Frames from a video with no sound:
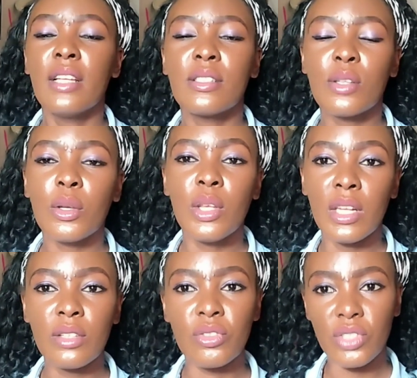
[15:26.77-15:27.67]
So you
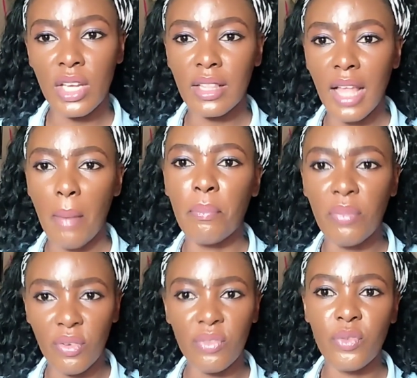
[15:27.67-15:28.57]
need to check that
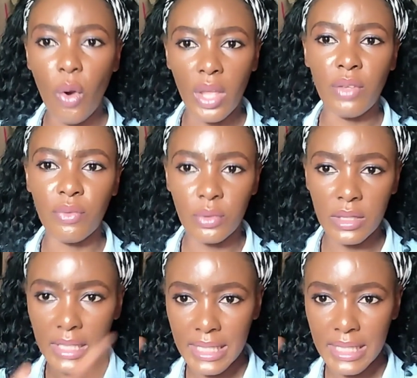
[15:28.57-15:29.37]
before even